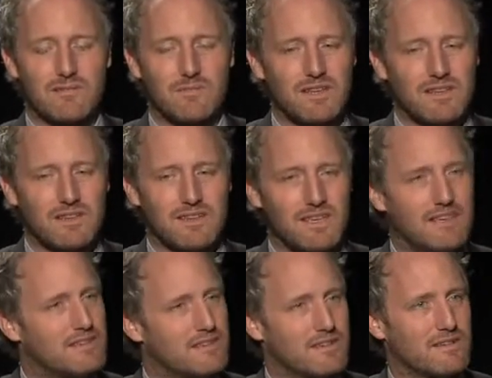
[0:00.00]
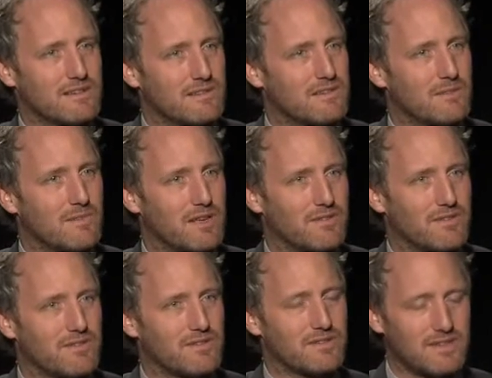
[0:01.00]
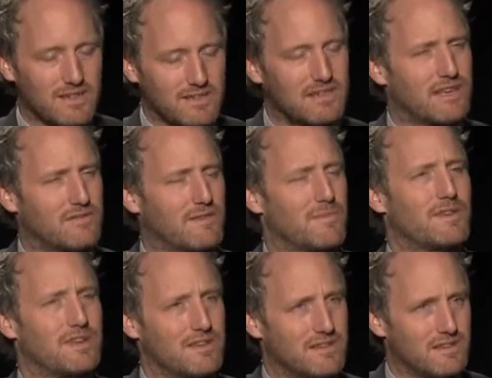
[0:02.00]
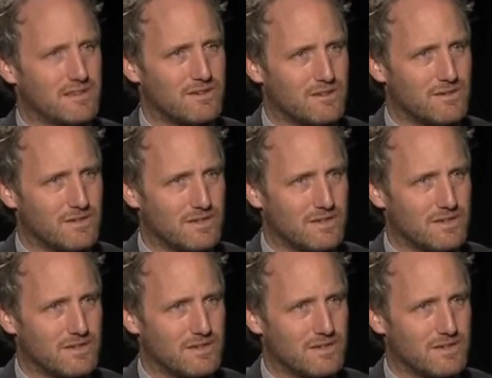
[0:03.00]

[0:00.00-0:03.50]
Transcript: It made it easier on some level, or it's nice to have something to do,